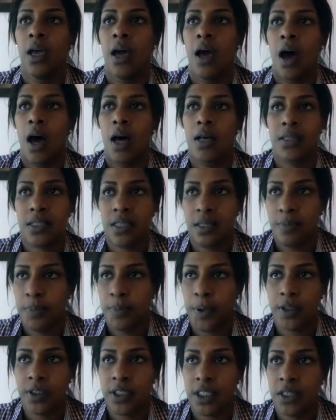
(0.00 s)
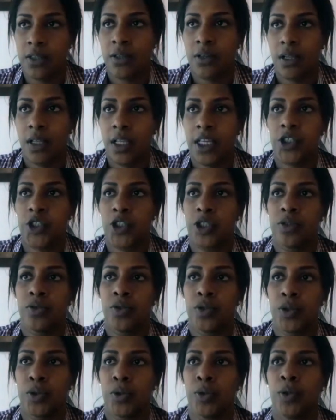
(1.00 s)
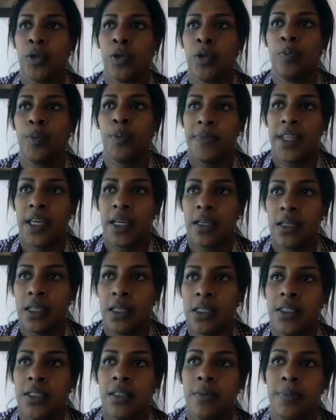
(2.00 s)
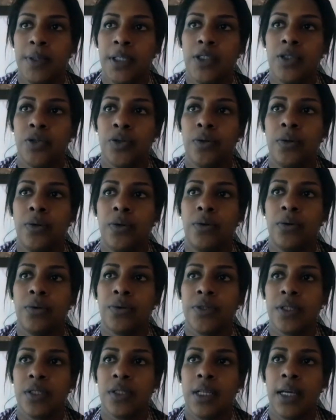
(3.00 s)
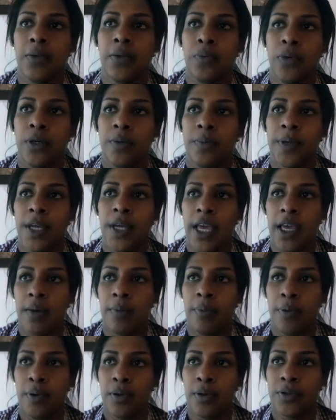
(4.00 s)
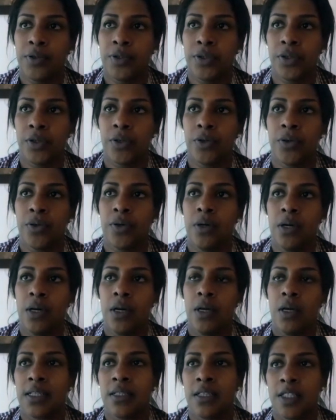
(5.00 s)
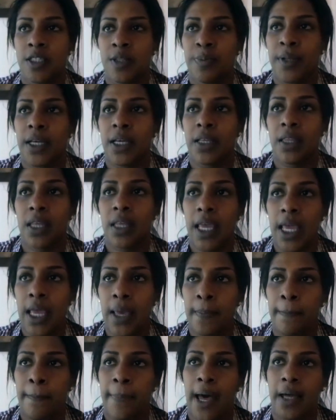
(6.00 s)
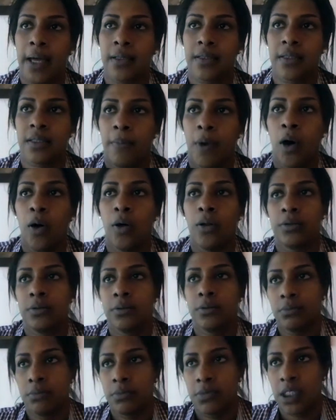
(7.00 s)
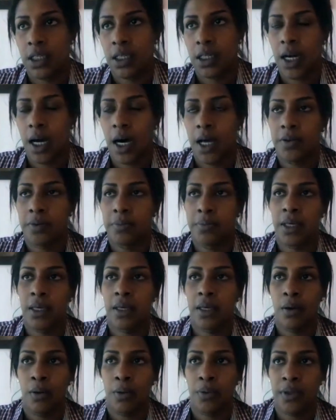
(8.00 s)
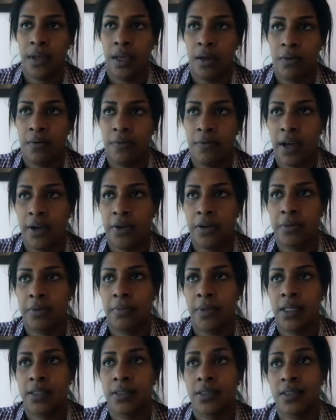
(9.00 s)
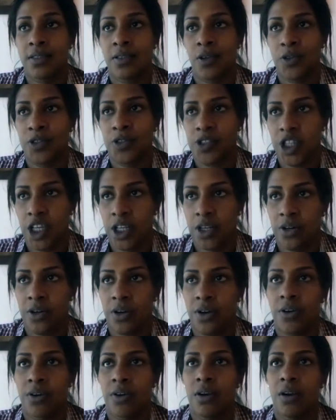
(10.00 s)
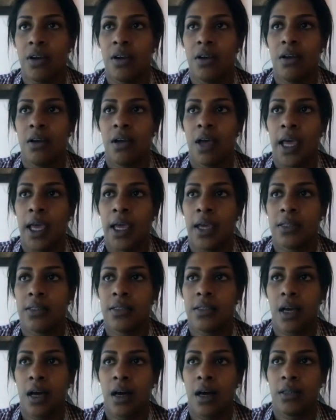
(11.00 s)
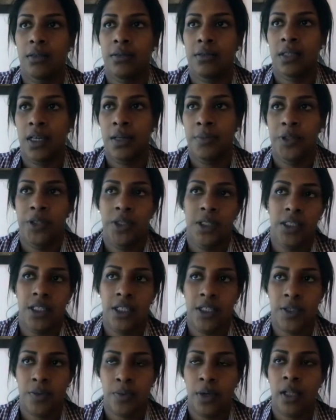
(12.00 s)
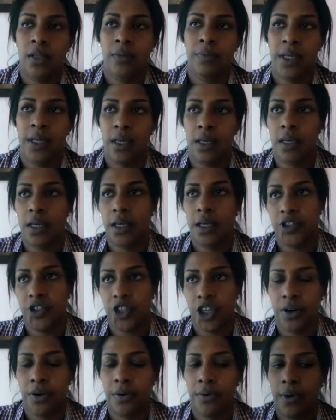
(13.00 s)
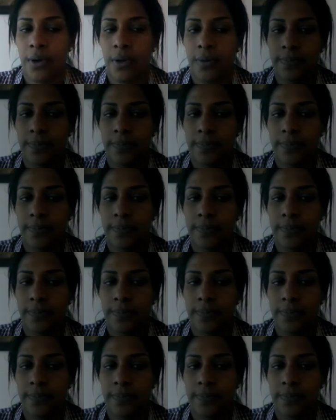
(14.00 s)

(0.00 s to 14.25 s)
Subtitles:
a simple data collection tool, but they need to be tools that will be able to display the impacts on the economy, on the environment, on gender, and on communities' well-being in general.